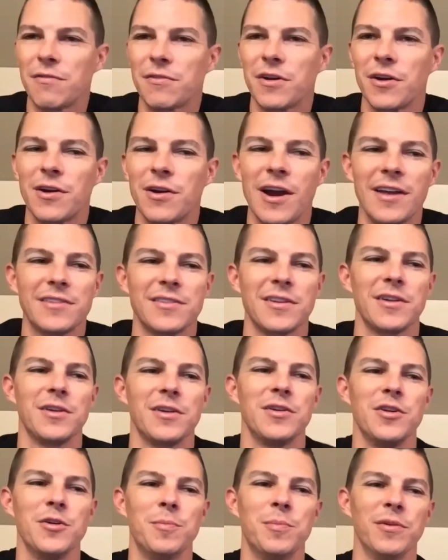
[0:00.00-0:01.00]
congrats on your
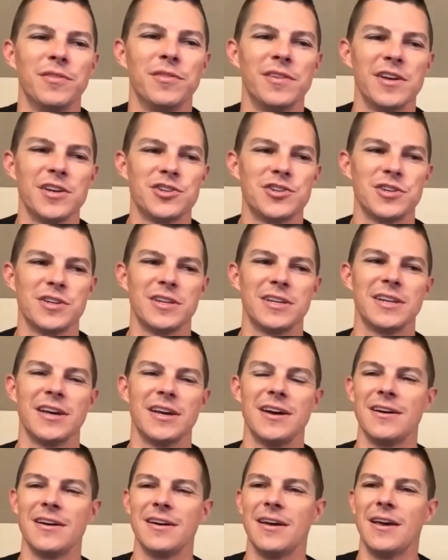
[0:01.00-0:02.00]
new position.
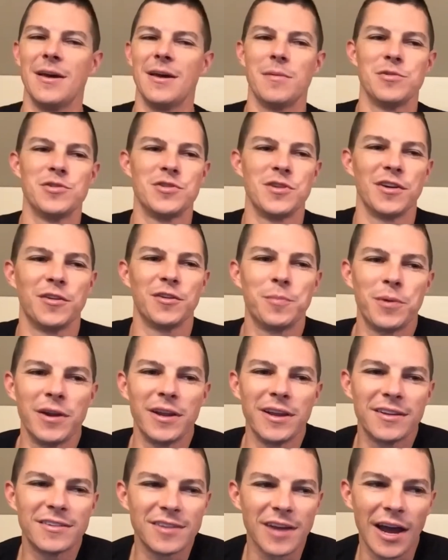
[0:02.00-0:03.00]
Sure, it's pretty
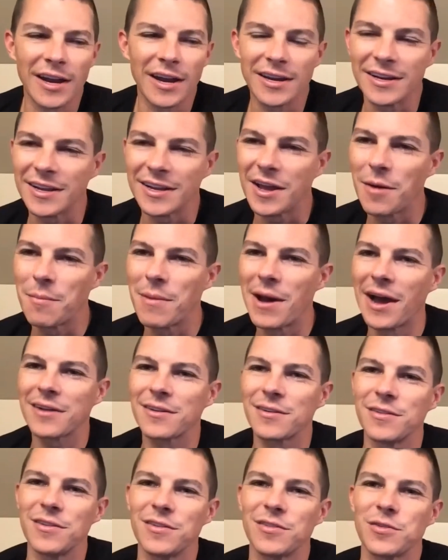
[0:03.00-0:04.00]
exciting to come back to
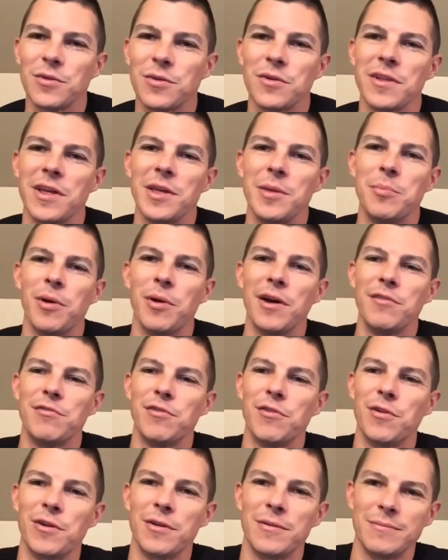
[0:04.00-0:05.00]
the school that you played
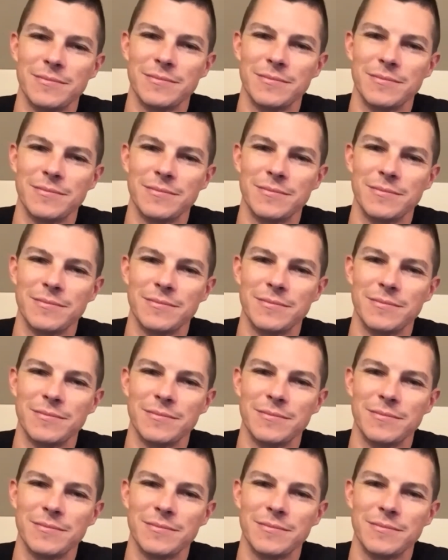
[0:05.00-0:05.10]
for.